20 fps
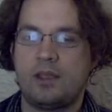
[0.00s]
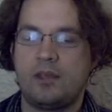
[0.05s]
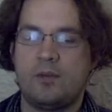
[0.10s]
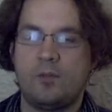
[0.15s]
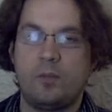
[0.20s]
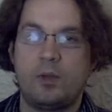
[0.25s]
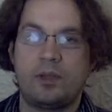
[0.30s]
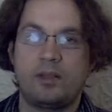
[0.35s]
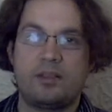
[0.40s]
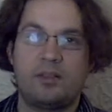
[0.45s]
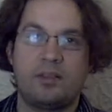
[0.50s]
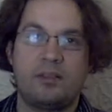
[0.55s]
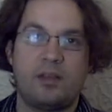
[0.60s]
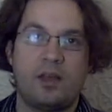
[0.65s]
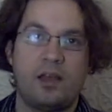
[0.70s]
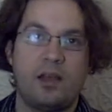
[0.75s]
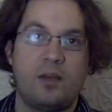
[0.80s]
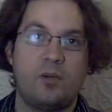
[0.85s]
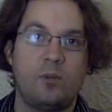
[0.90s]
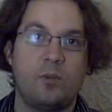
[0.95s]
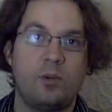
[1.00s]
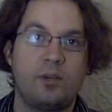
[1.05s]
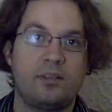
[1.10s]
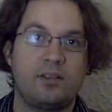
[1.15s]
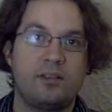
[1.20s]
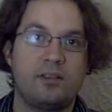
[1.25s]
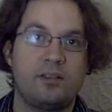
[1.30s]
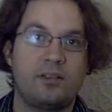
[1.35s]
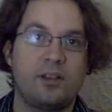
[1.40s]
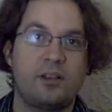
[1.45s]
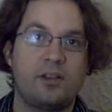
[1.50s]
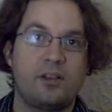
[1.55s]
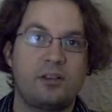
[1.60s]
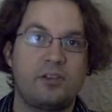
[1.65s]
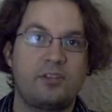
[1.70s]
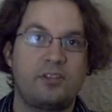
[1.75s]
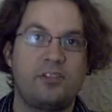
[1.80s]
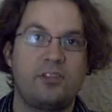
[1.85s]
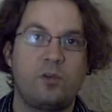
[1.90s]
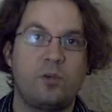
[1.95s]
with uh, with
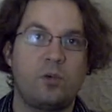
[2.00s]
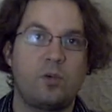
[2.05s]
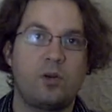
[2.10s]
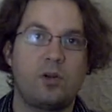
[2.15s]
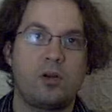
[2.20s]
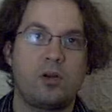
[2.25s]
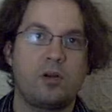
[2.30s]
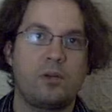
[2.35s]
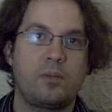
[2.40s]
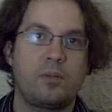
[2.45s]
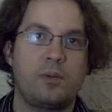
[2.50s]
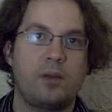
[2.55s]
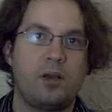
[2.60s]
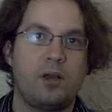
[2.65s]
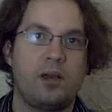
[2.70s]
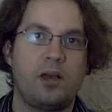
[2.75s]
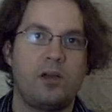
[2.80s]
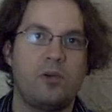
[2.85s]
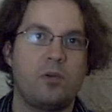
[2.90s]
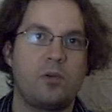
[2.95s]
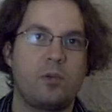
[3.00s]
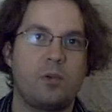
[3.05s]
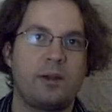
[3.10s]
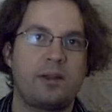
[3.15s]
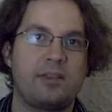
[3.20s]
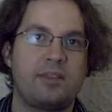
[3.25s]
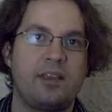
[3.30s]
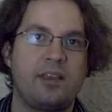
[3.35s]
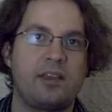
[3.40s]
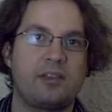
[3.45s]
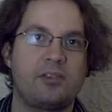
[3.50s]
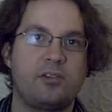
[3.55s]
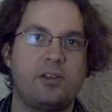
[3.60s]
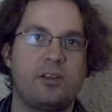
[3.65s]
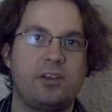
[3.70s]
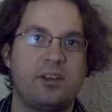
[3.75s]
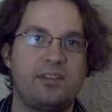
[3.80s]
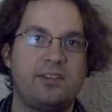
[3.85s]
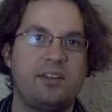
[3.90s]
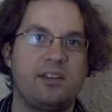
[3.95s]
Linux or uh, or one of the other
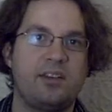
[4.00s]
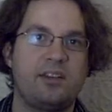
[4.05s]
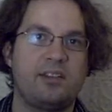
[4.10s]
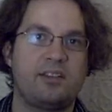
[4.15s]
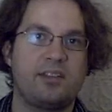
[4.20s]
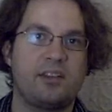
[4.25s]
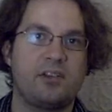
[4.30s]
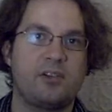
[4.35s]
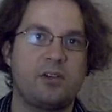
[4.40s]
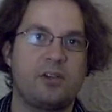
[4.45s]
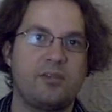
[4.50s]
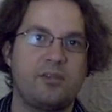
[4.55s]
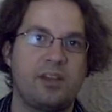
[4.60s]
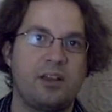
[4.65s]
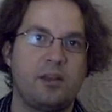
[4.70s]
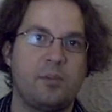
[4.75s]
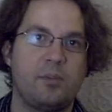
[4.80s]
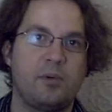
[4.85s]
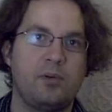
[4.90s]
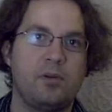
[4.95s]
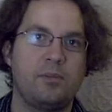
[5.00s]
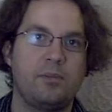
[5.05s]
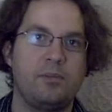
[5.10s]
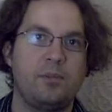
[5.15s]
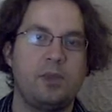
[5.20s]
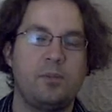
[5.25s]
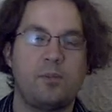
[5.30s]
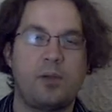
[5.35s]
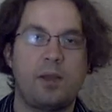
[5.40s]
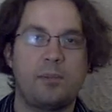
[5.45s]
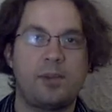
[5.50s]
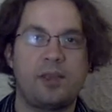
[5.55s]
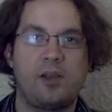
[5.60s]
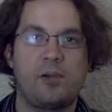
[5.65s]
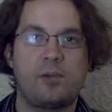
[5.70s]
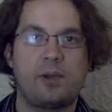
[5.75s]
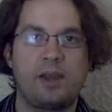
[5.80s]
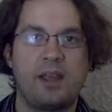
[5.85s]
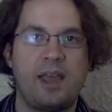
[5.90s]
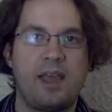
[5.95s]
Unices that are available, you probably
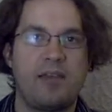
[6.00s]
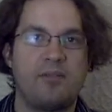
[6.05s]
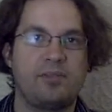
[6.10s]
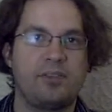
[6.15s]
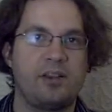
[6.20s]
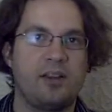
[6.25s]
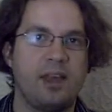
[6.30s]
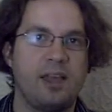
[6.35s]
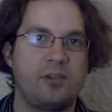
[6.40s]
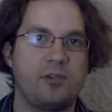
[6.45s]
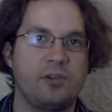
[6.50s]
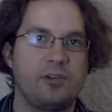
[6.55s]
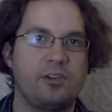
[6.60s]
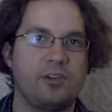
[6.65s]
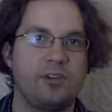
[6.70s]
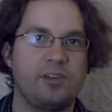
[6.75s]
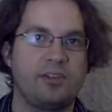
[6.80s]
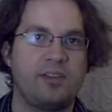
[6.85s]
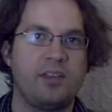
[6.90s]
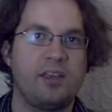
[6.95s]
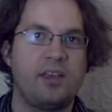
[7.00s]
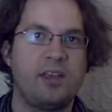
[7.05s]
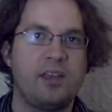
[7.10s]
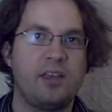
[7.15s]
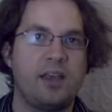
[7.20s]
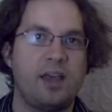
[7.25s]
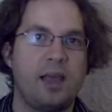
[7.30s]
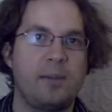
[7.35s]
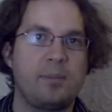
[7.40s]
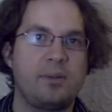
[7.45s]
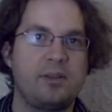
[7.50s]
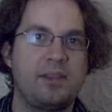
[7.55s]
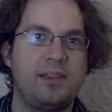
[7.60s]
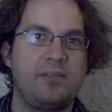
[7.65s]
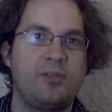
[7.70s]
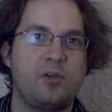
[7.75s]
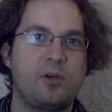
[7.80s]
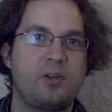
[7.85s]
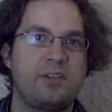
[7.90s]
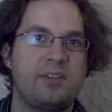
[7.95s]
already have the languages. I
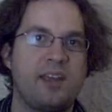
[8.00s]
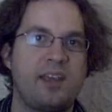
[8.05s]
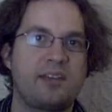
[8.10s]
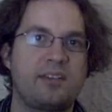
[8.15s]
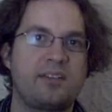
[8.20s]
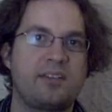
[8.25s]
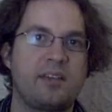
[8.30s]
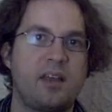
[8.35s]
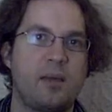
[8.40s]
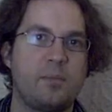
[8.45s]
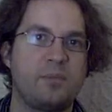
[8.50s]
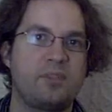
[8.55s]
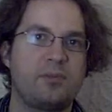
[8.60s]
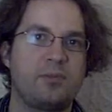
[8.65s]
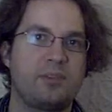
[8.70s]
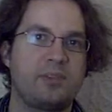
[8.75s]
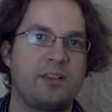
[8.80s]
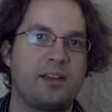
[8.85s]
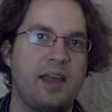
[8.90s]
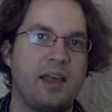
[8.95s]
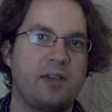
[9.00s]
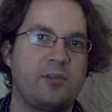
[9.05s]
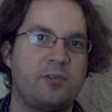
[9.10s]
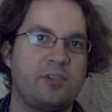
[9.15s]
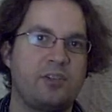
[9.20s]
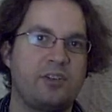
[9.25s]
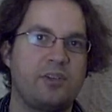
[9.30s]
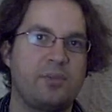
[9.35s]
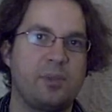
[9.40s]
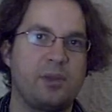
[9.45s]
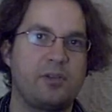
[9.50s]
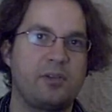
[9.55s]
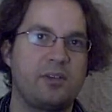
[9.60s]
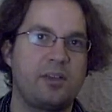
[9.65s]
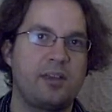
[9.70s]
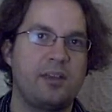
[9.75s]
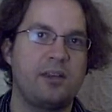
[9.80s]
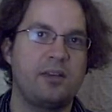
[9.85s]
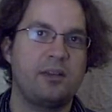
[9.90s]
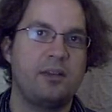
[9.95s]
believe OS X comes with the languages built
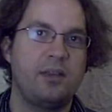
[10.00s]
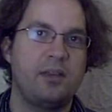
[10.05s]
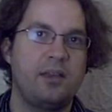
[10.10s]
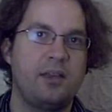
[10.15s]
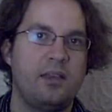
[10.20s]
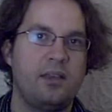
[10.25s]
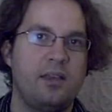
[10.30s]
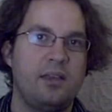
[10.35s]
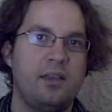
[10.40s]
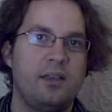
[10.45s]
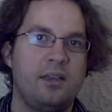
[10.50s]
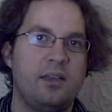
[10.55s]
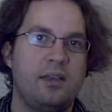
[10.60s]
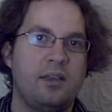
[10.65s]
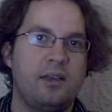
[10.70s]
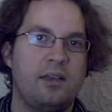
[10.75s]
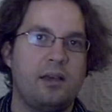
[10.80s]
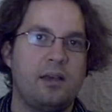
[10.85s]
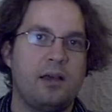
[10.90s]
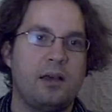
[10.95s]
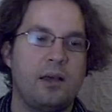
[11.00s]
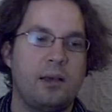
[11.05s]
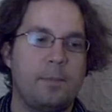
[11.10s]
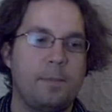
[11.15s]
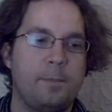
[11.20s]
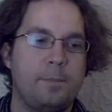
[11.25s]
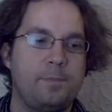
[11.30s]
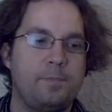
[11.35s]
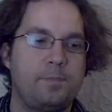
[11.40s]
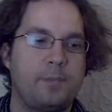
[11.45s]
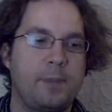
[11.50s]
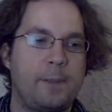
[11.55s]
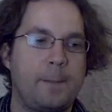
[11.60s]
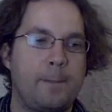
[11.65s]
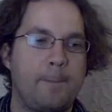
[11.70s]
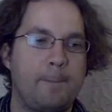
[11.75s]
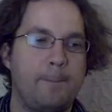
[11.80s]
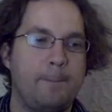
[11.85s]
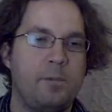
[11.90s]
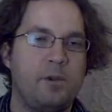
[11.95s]
in. Um,
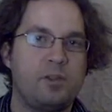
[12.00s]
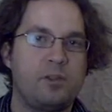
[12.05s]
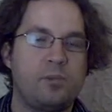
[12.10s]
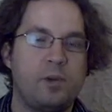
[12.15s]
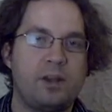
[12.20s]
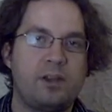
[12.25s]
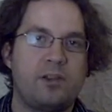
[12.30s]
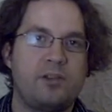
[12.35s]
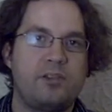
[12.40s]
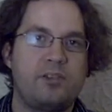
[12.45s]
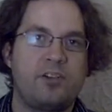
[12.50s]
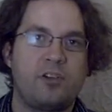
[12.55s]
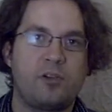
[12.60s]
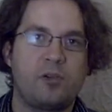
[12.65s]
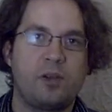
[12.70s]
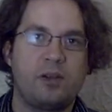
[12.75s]
with Windows, you're going